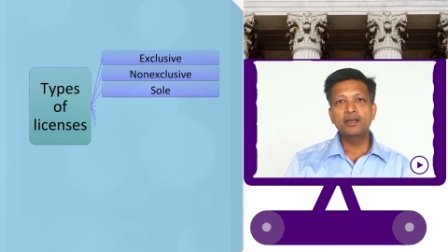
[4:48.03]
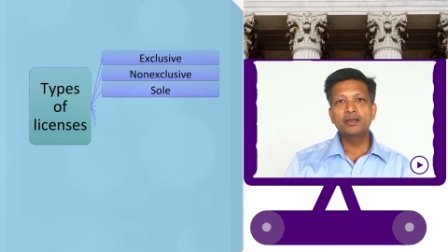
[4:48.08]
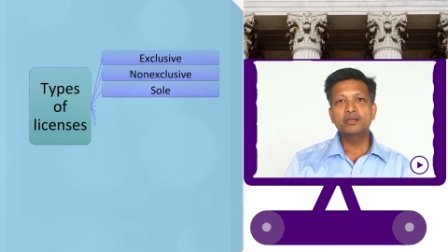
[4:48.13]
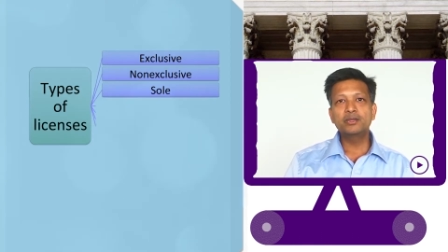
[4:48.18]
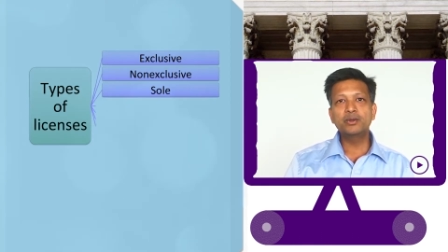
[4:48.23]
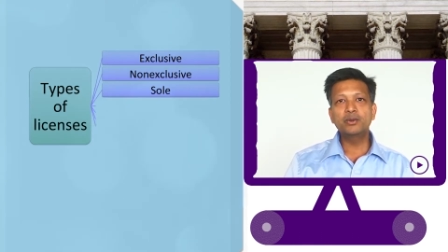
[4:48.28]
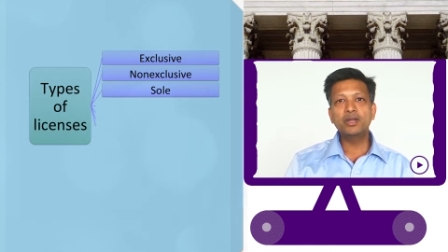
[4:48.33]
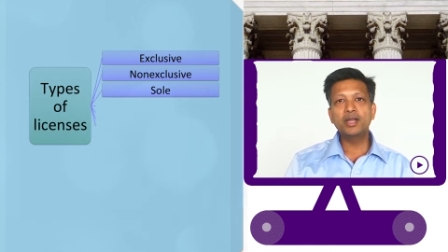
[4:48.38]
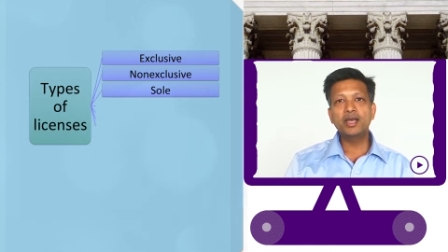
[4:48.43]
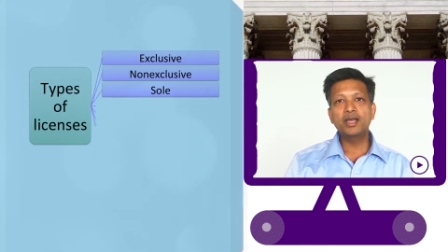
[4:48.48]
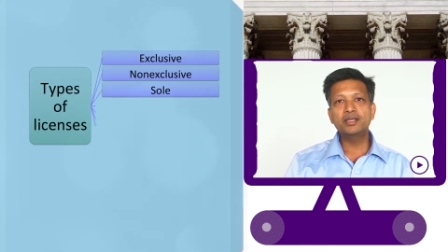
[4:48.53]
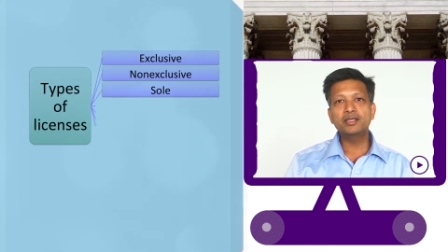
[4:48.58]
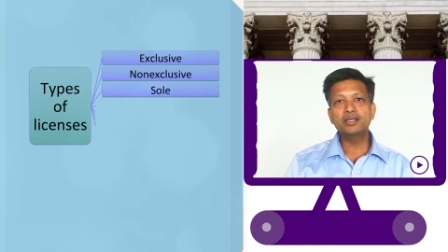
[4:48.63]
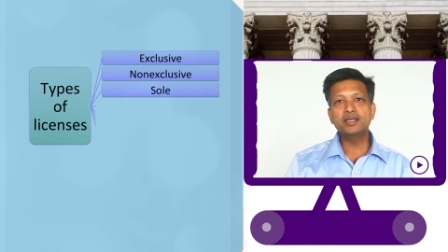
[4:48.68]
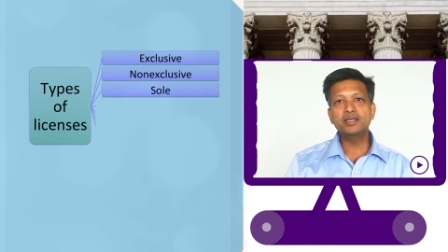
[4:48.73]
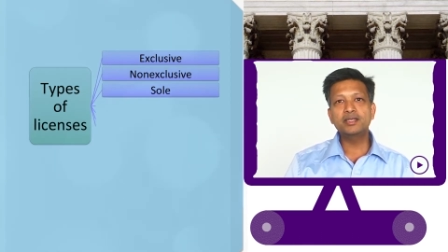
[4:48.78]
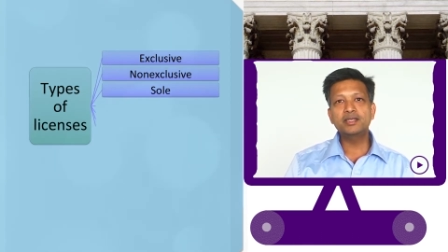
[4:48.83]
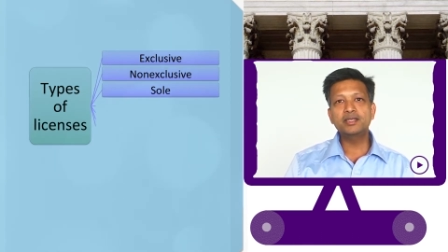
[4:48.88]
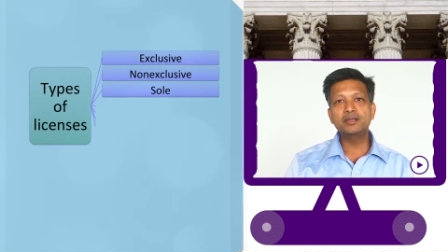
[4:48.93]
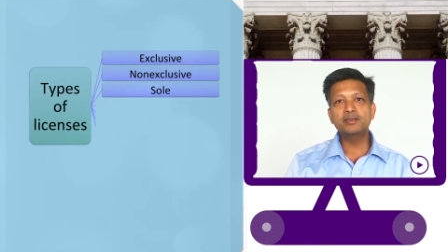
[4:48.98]
Sole
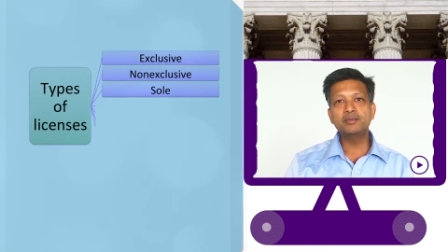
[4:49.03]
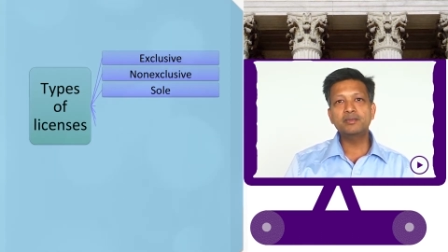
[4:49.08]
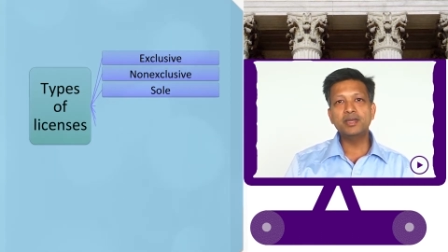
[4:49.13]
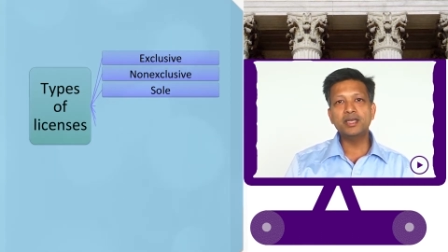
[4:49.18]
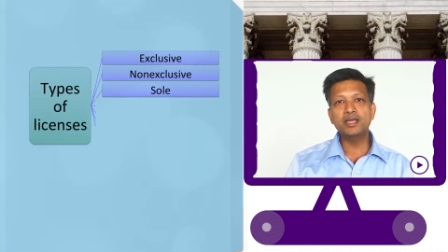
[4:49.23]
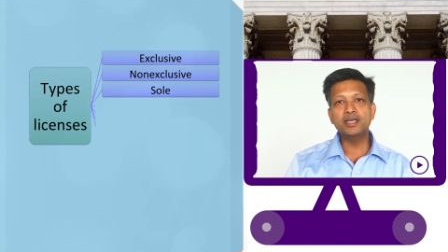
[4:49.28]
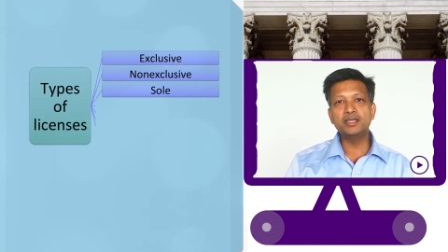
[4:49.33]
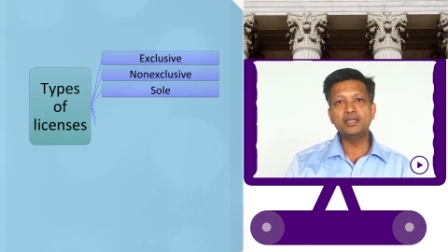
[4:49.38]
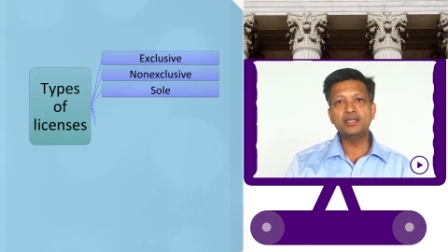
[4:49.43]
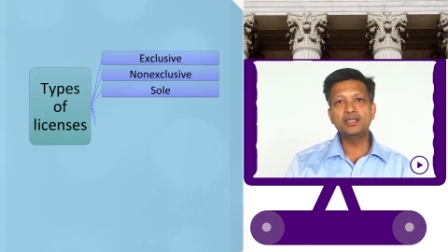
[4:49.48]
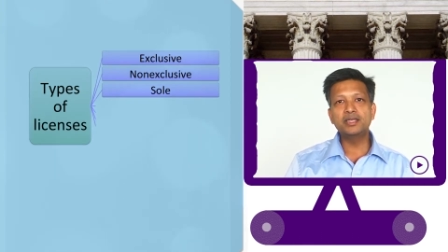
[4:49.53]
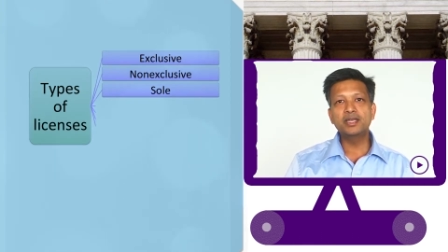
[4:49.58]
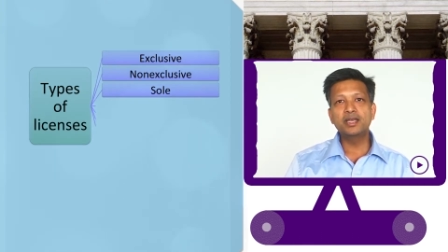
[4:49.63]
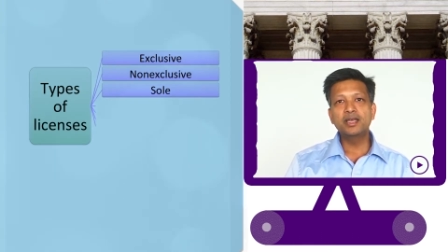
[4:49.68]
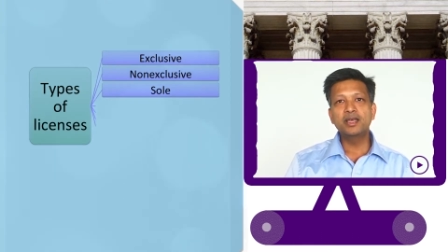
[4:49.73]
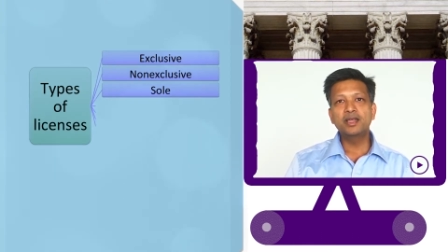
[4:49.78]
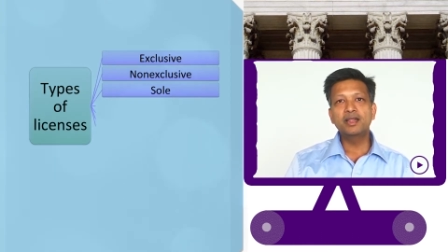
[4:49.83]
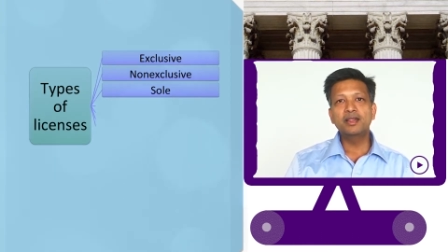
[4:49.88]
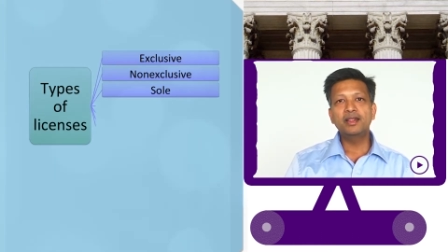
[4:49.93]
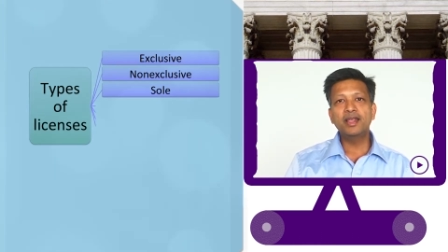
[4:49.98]
license means
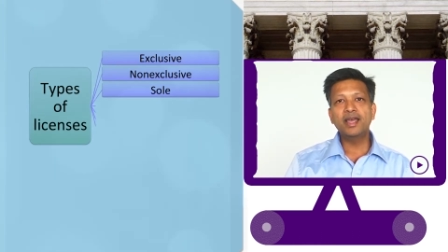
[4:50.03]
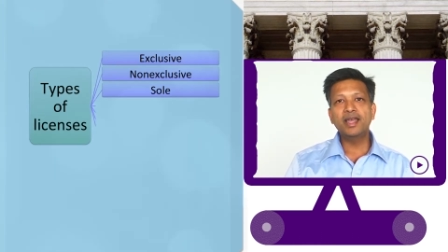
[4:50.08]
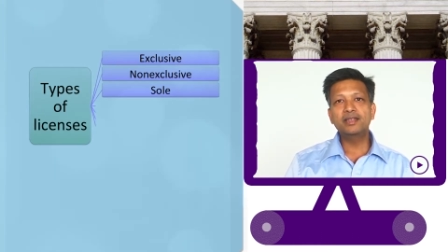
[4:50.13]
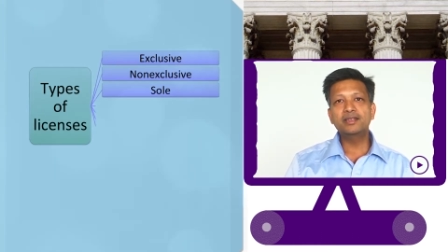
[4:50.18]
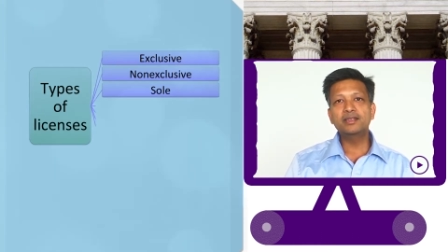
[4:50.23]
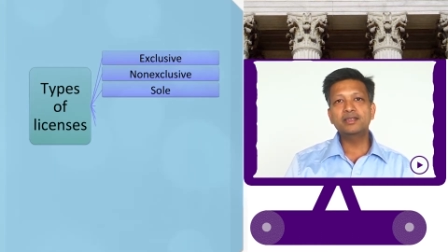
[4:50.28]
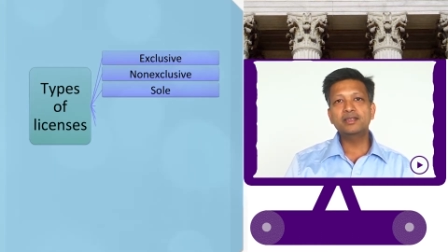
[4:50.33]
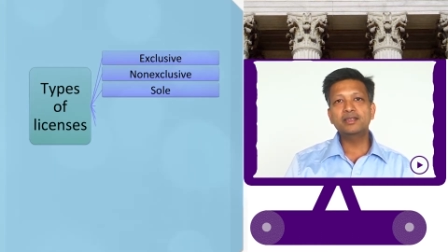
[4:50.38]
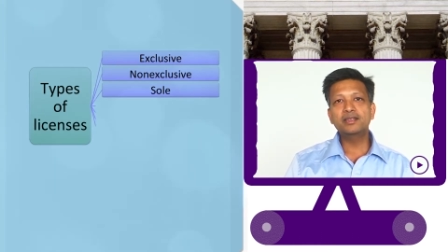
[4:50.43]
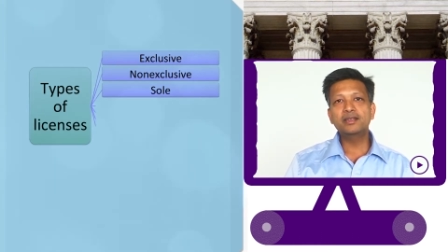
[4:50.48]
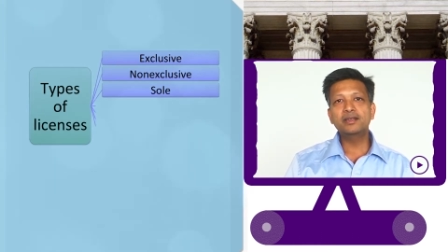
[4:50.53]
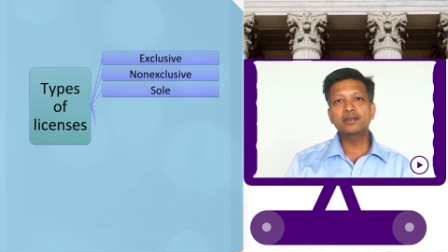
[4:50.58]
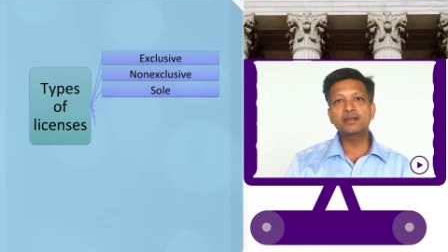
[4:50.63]
that